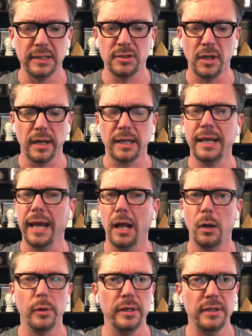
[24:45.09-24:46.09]
It's not a
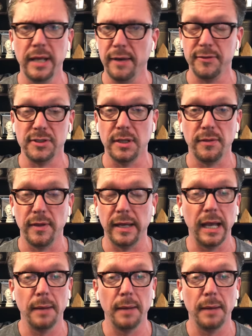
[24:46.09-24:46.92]
calorie deficit thing.